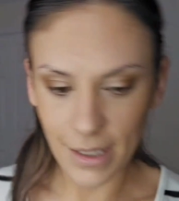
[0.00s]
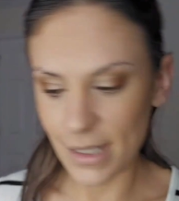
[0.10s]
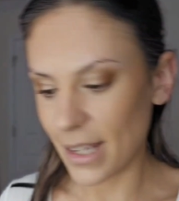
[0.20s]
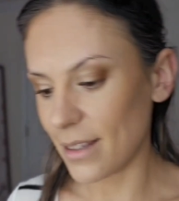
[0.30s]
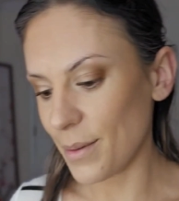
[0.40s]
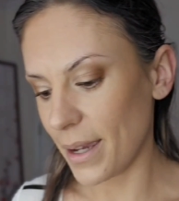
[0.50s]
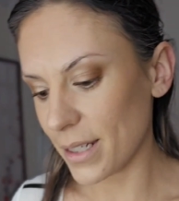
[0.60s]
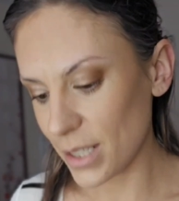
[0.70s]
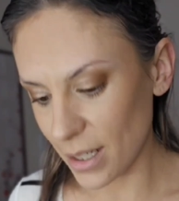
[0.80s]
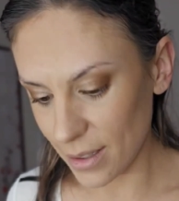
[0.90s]
inside the
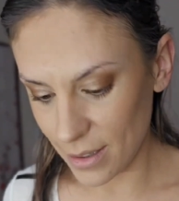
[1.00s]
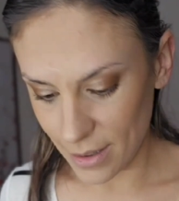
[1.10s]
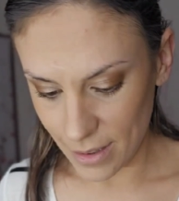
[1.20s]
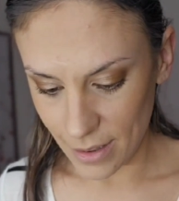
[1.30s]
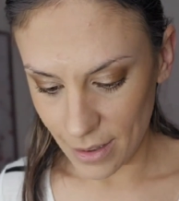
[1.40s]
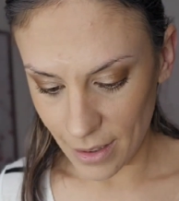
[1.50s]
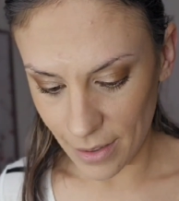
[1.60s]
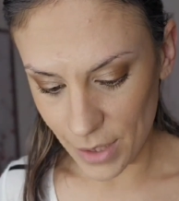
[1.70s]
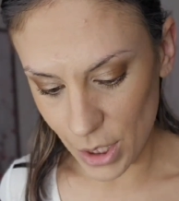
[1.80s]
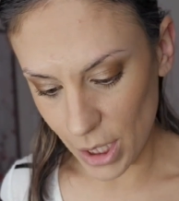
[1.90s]
packaging. I'll
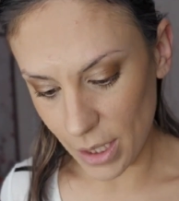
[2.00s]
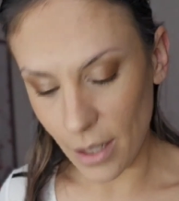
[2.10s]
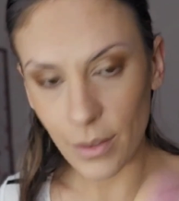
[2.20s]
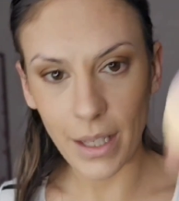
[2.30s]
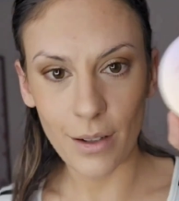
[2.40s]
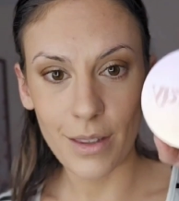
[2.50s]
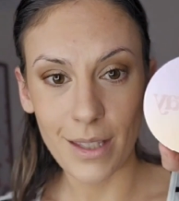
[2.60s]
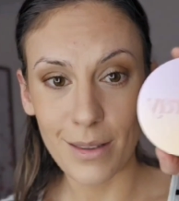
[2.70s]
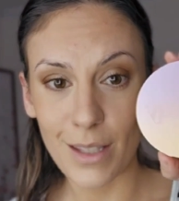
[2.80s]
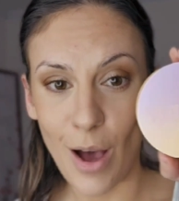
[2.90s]
have to check that out later.
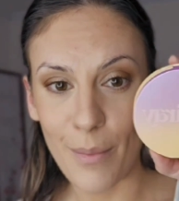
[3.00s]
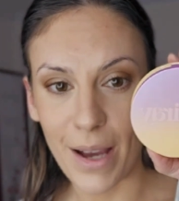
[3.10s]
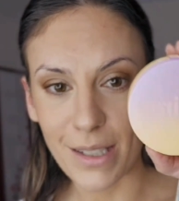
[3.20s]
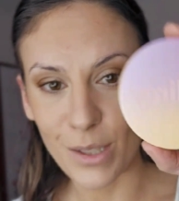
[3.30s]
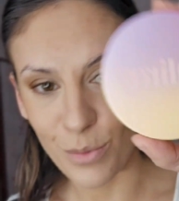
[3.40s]
The compact